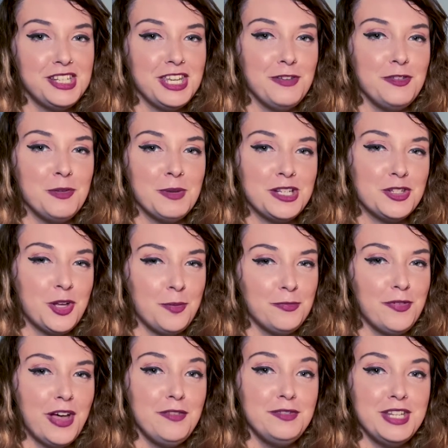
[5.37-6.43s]
to give you my top
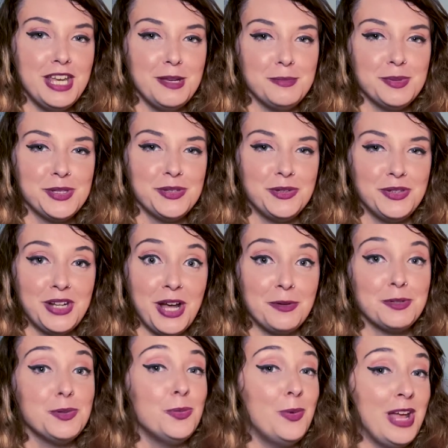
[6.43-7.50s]
5 tips on how
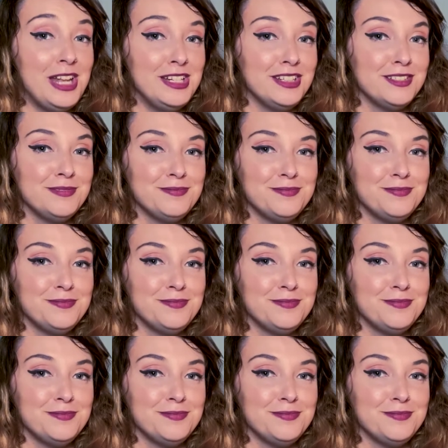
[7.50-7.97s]
to win.